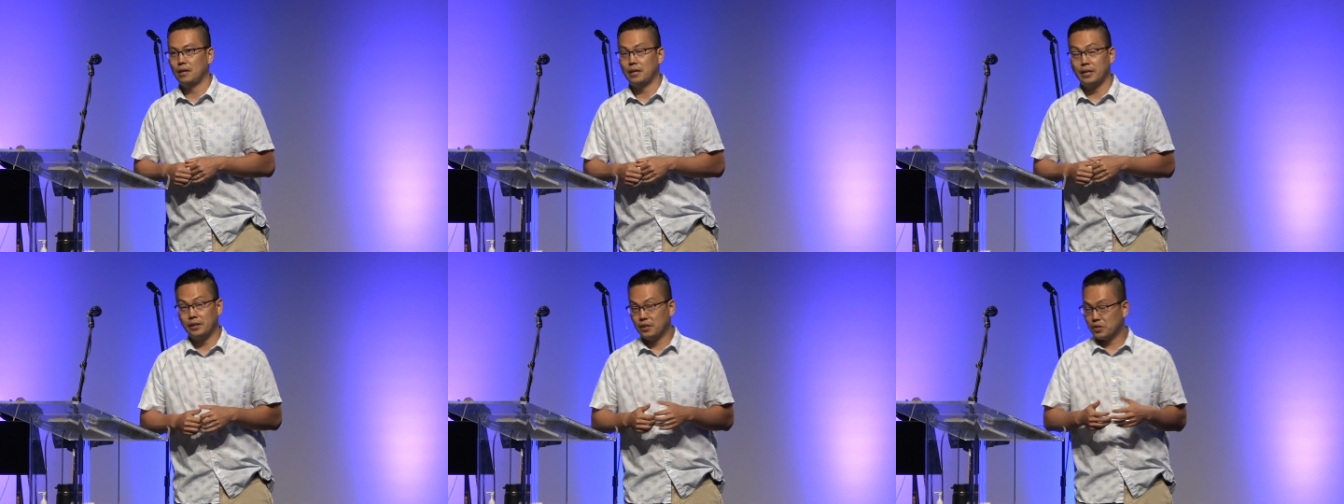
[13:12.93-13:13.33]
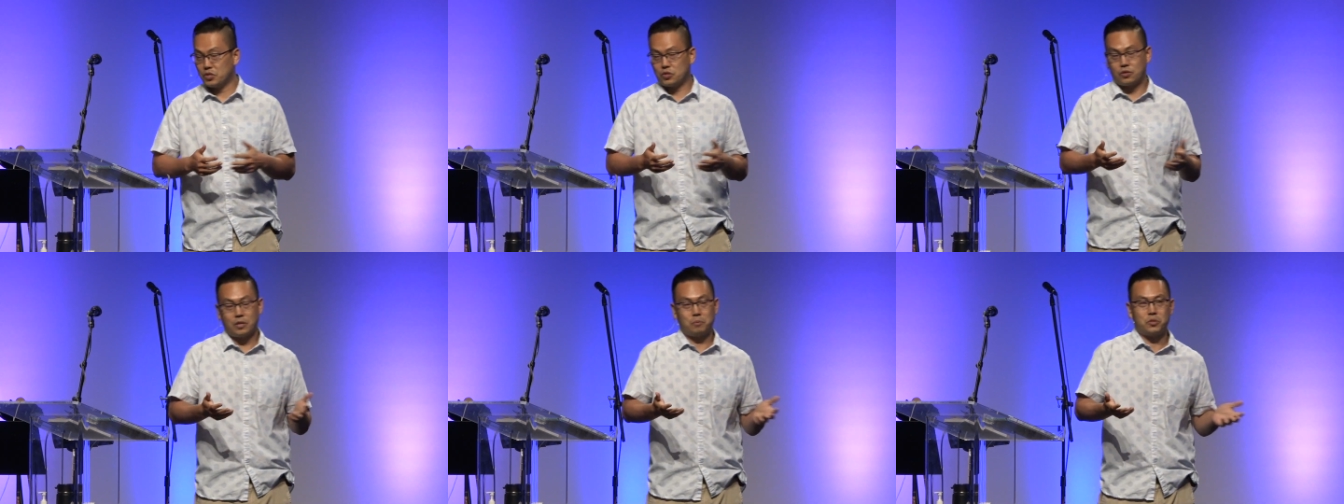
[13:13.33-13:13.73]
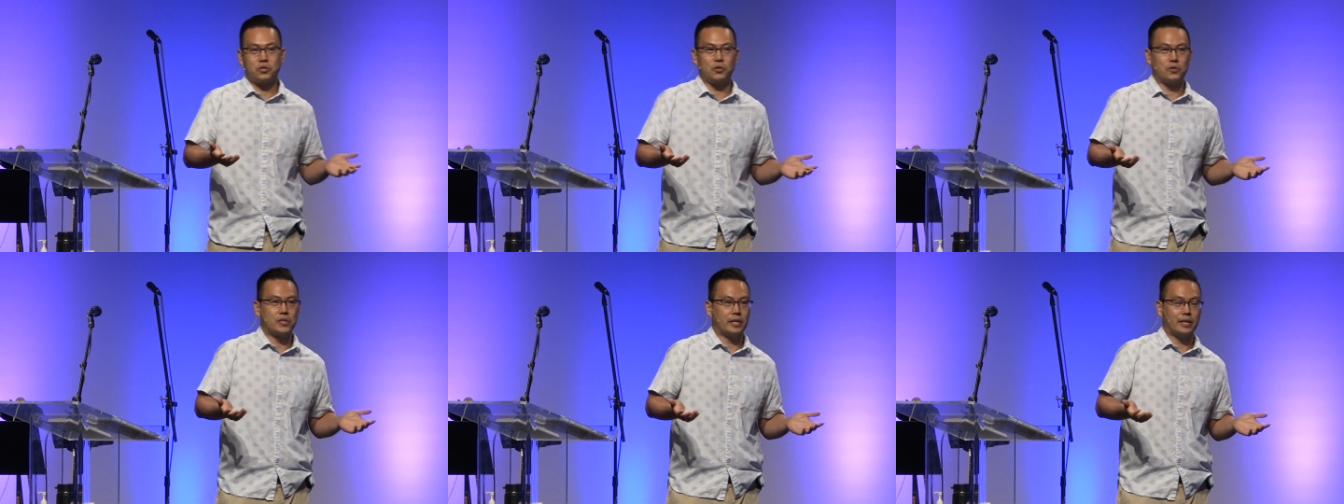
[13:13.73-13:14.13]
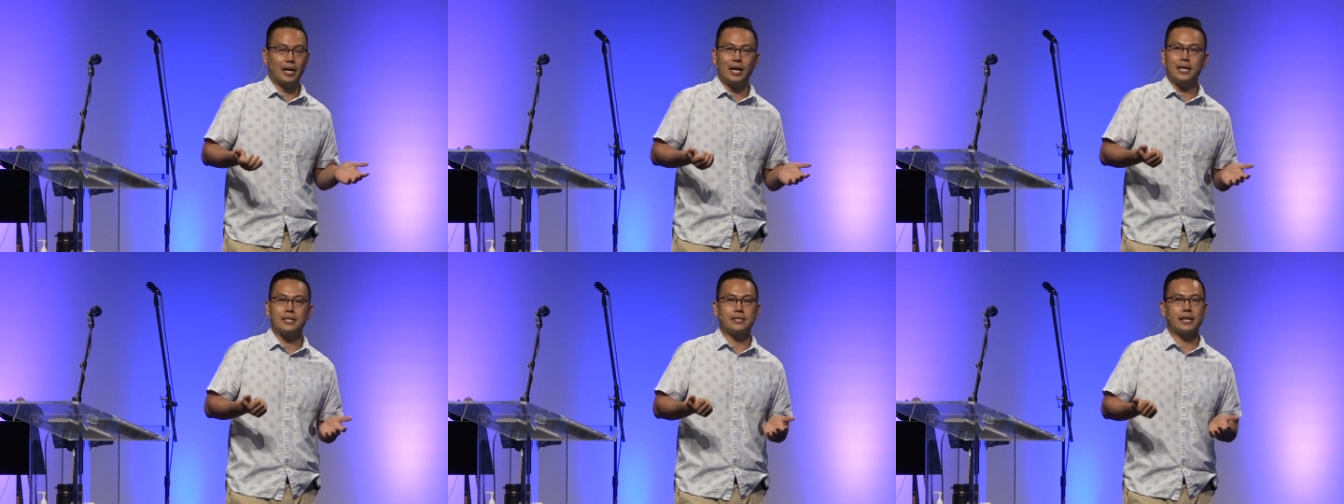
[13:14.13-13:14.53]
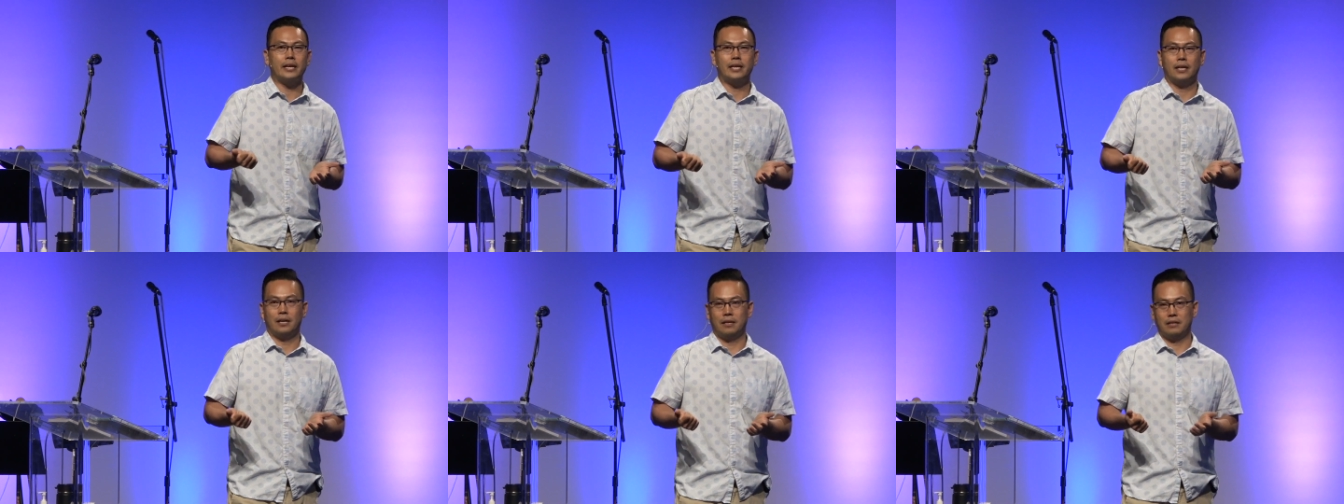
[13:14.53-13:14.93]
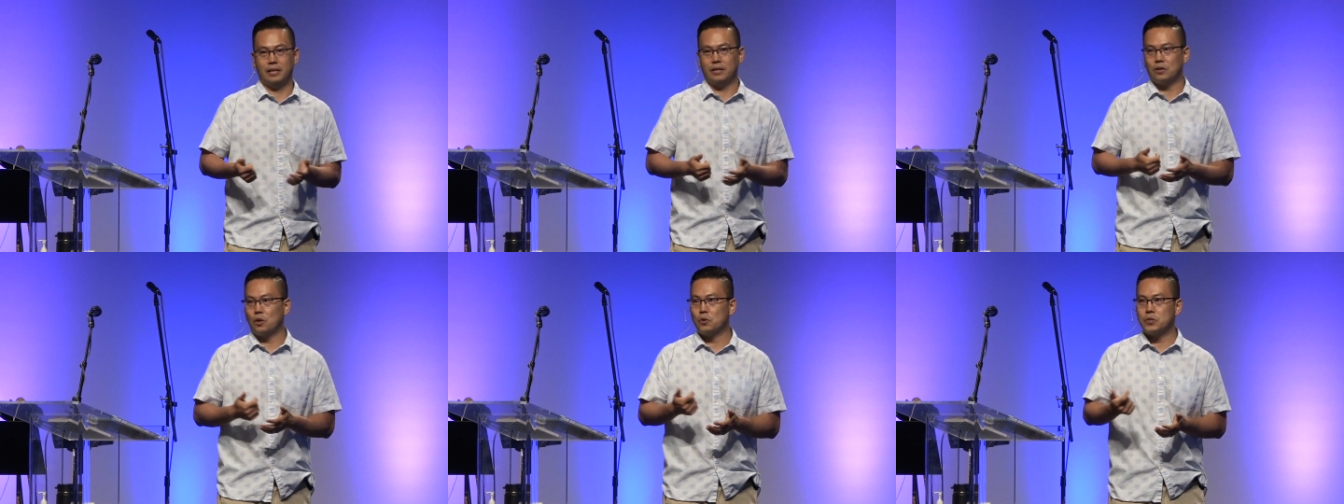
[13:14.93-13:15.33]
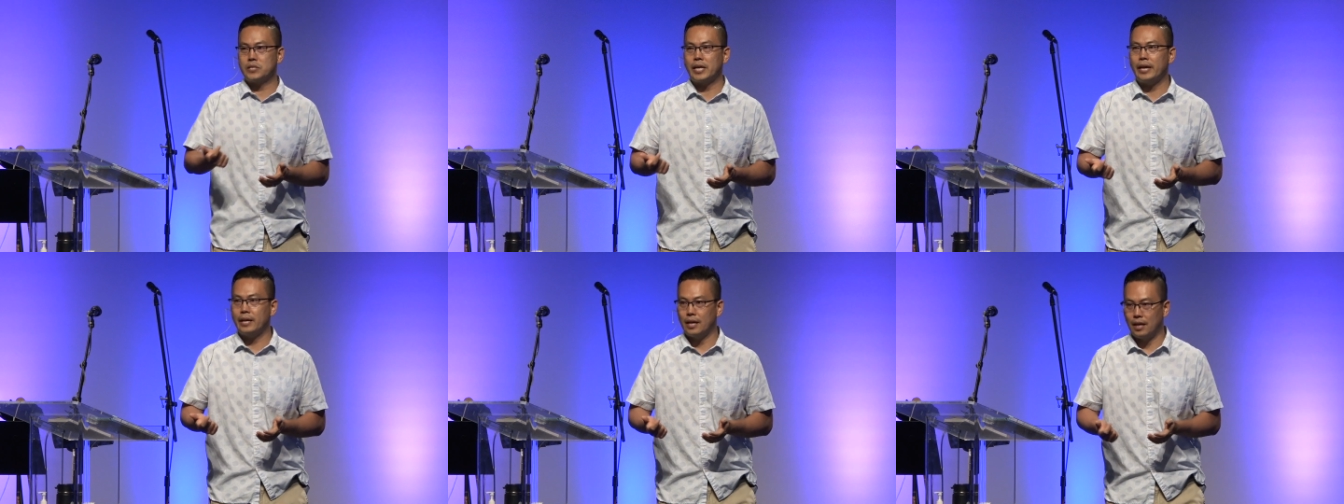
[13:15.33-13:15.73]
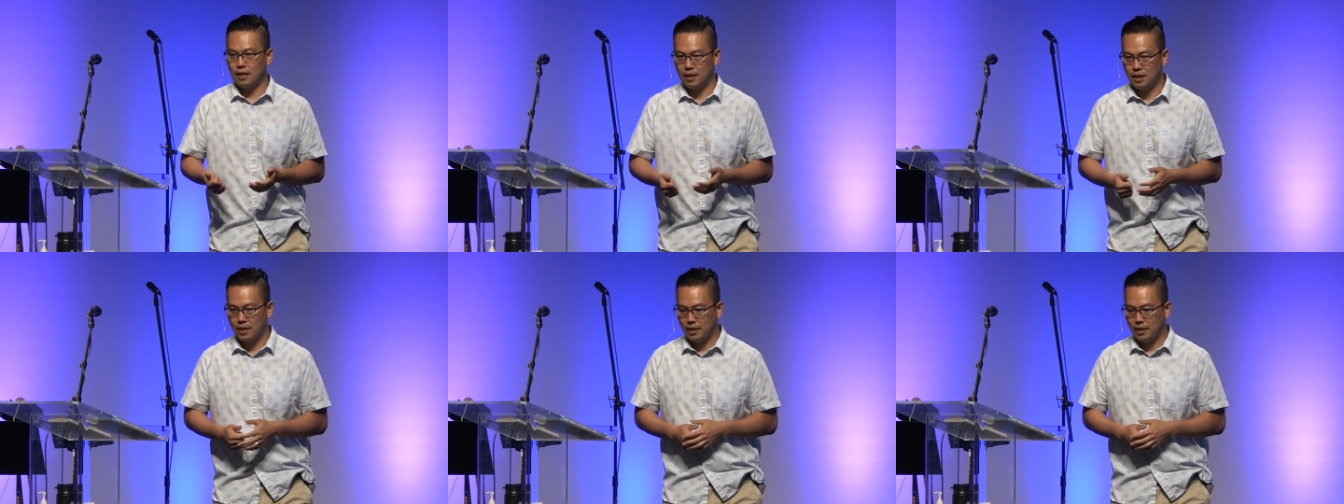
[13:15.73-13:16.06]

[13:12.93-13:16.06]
In the scriptures, in Isaiah, in Hosea,